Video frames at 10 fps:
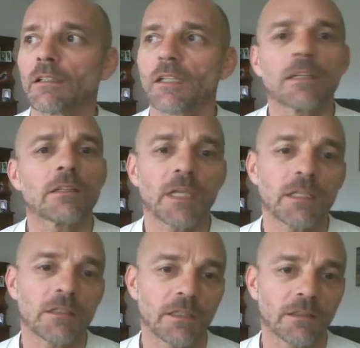is
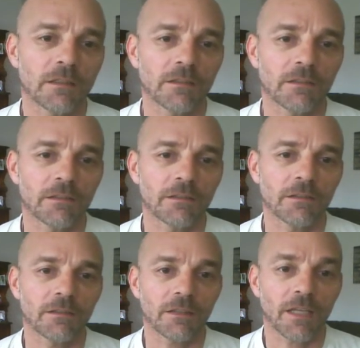amazing.
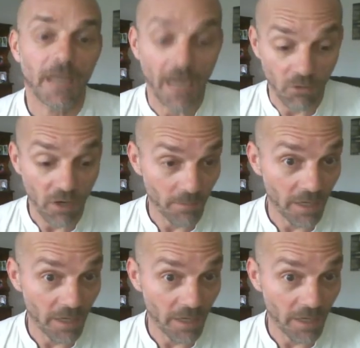Now I